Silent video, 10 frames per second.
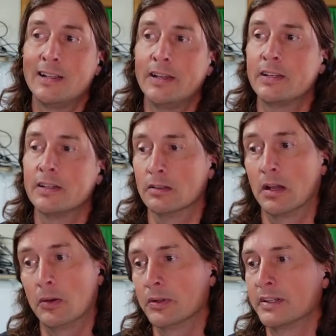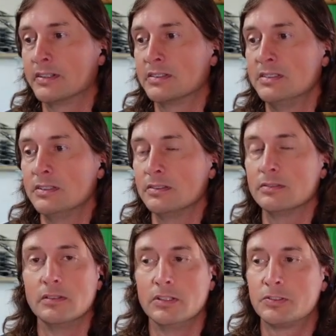I like it. I would like to see
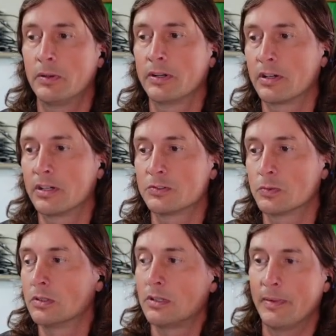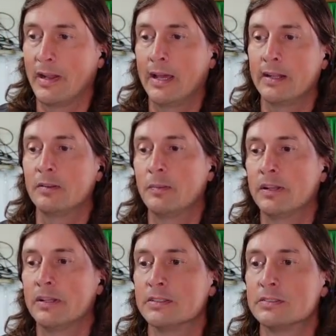it spread across the world. I'm going to add it to my